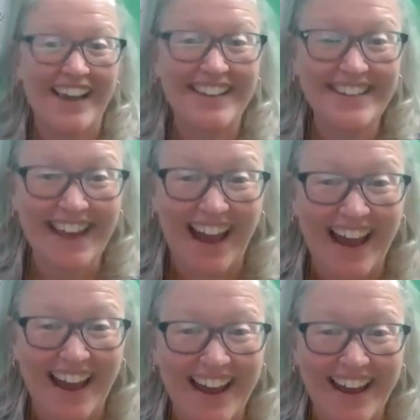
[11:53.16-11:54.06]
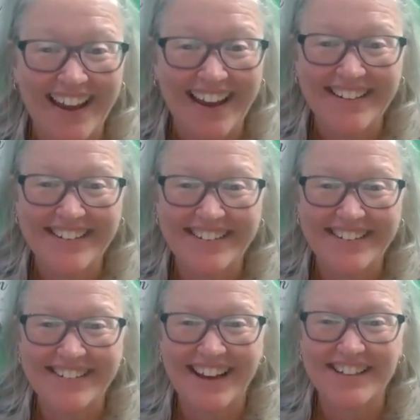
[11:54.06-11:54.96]
Yay!
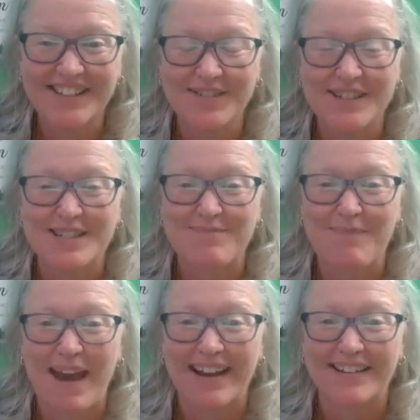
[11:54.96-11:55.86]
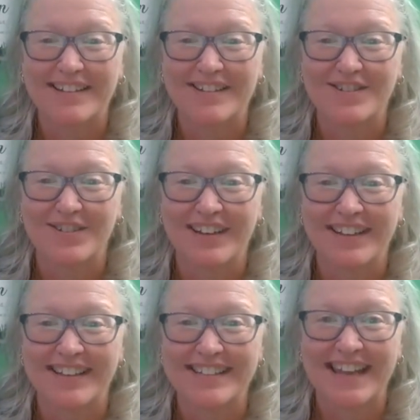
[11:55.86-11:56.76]
Joshua is back to
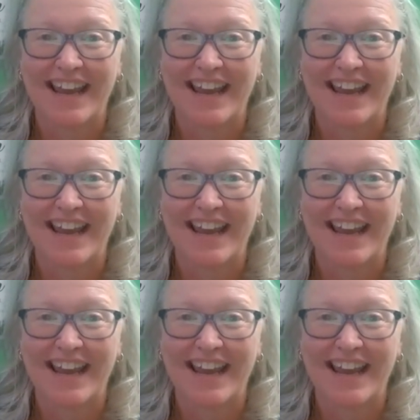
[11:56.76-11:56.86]
join us